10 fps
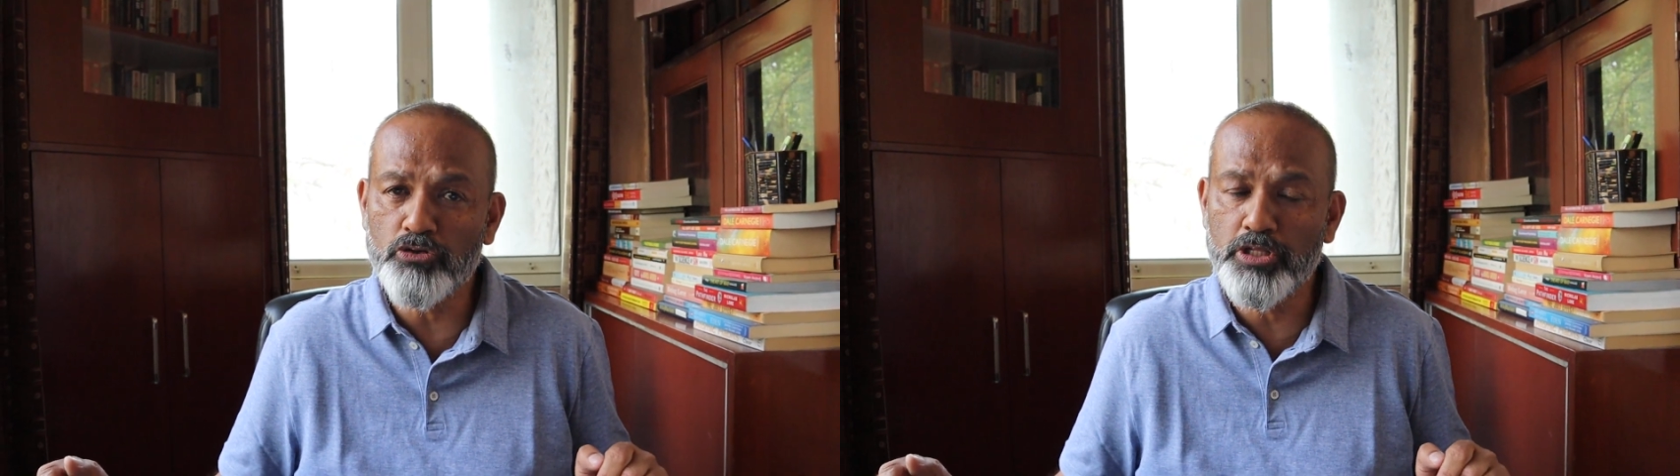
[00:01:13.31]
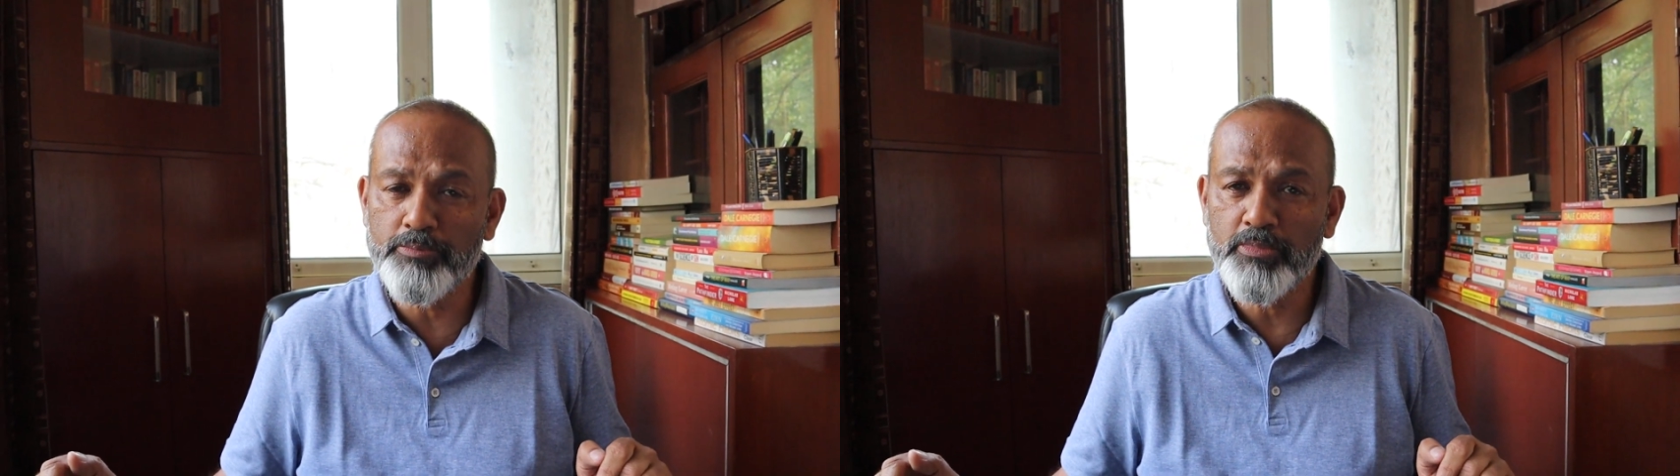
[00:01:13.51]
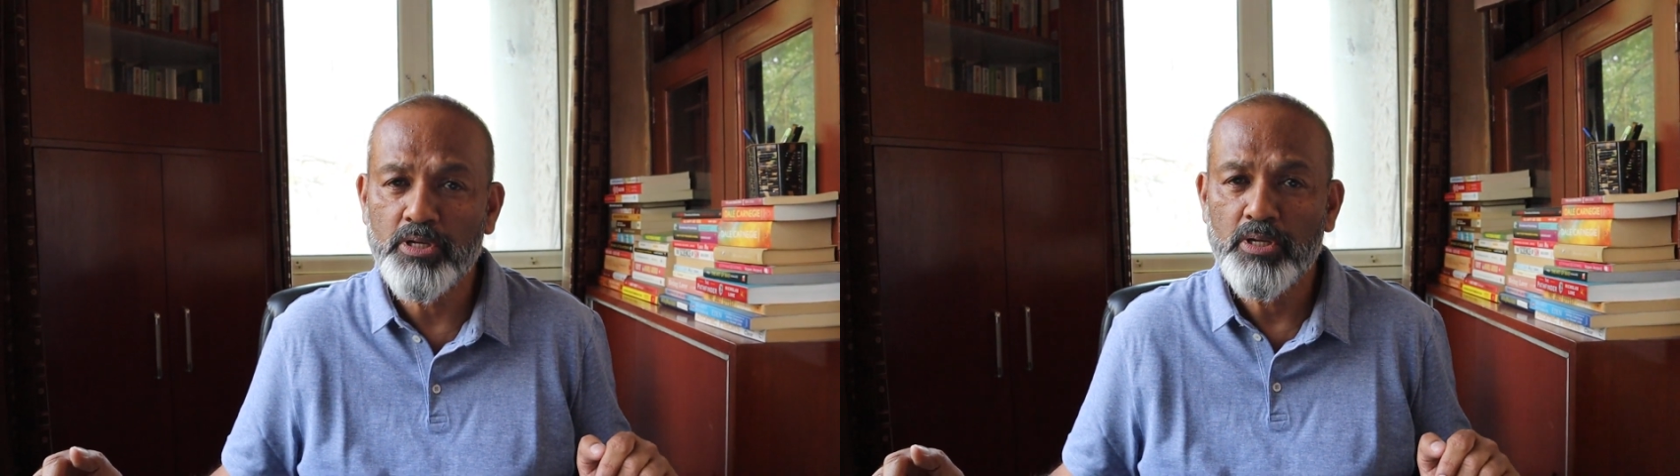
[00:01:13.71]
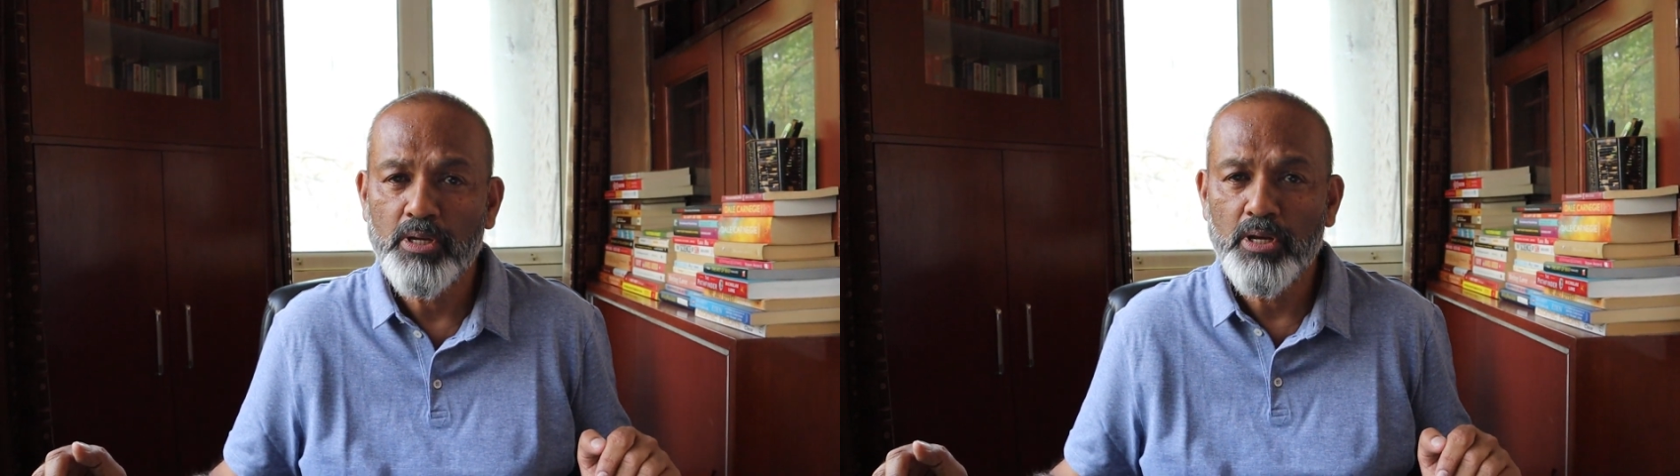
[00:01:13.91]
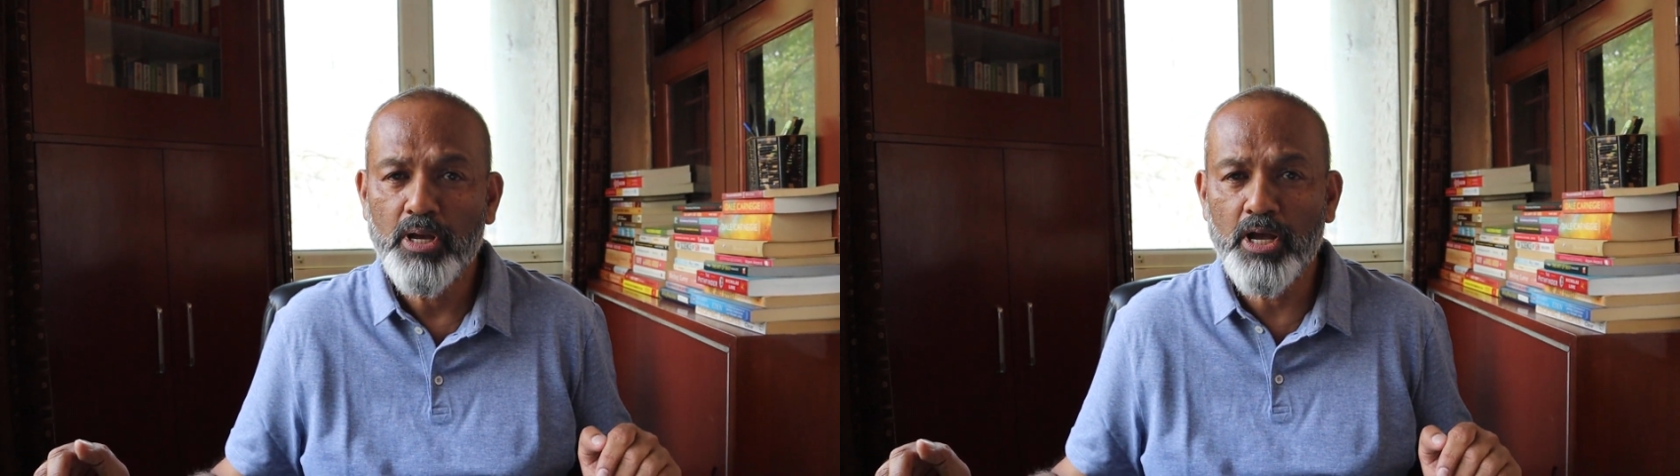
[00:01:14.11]
to them.
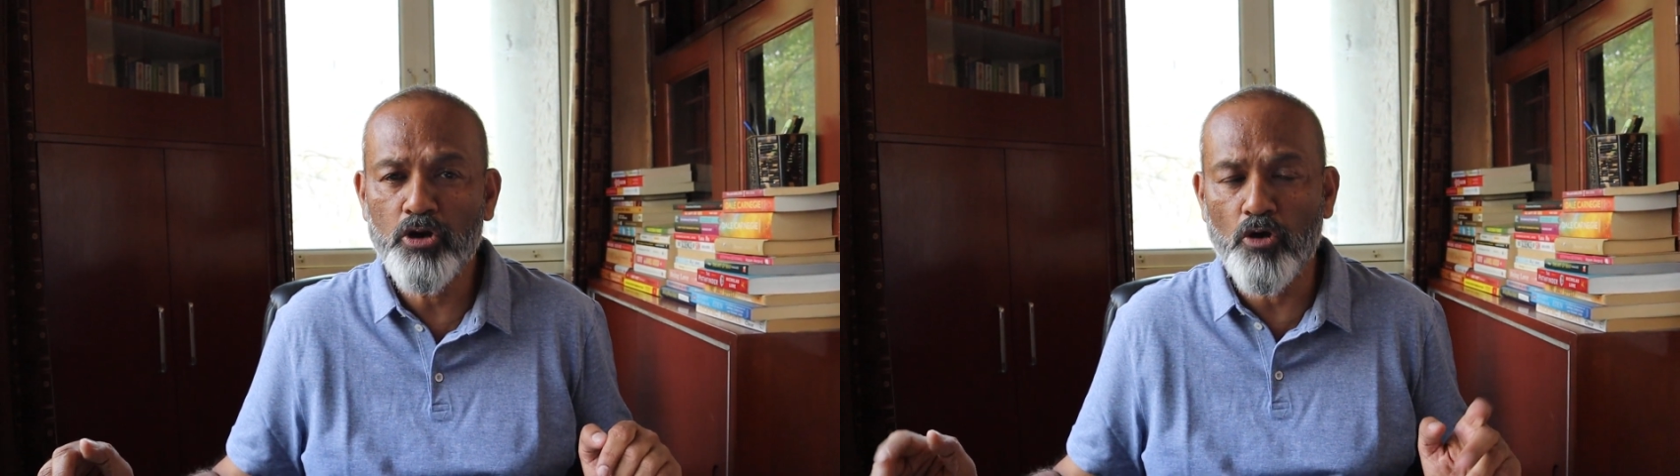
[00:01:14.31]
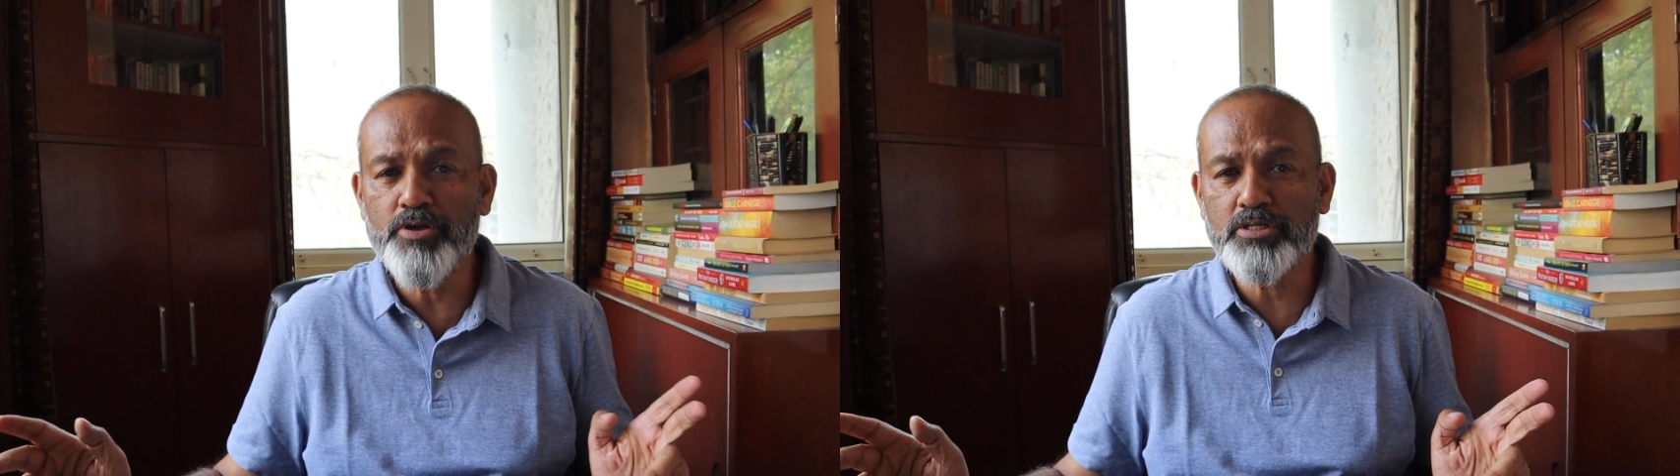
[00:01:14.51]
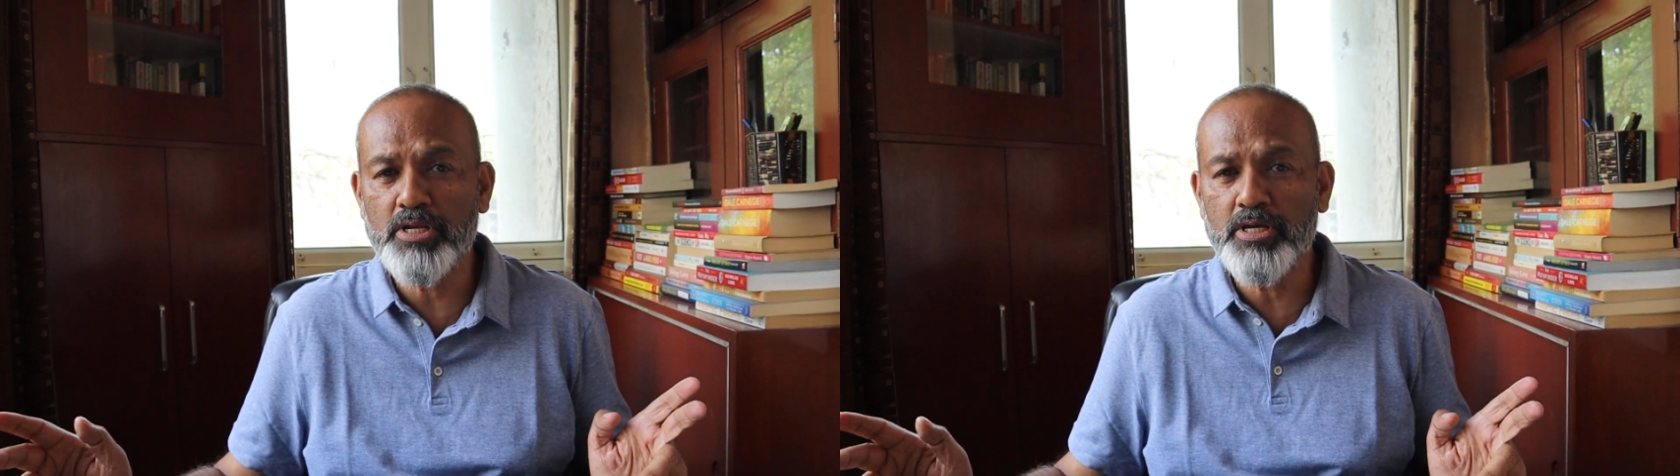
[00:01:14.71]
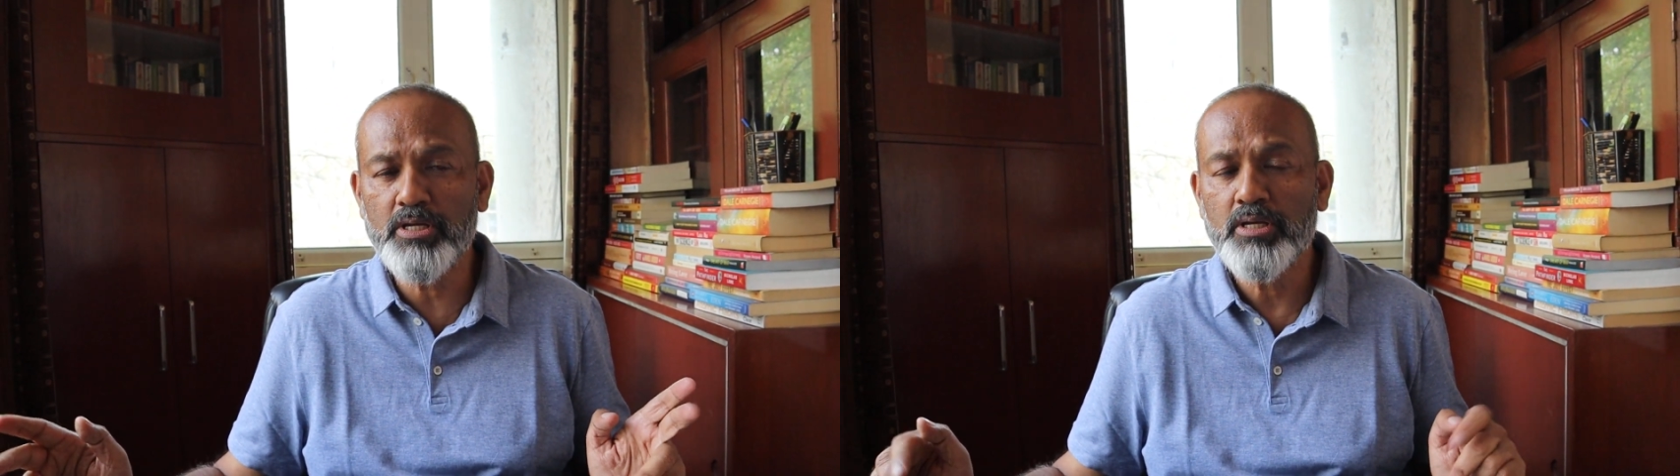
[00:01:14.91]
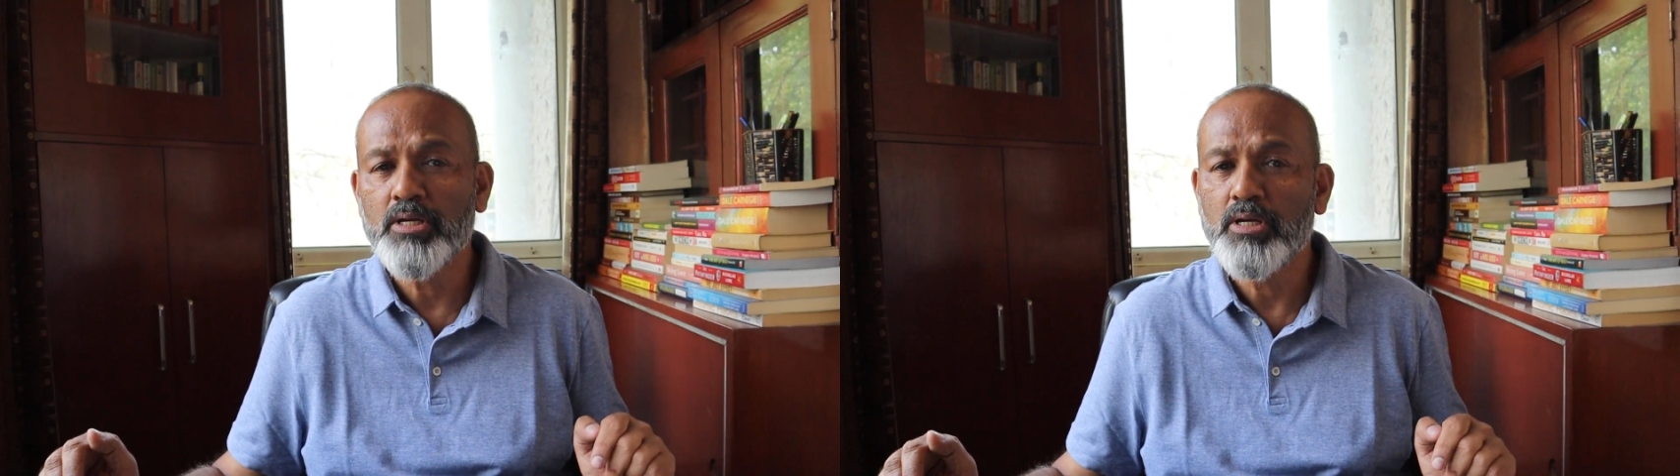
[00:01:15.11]
And obviously,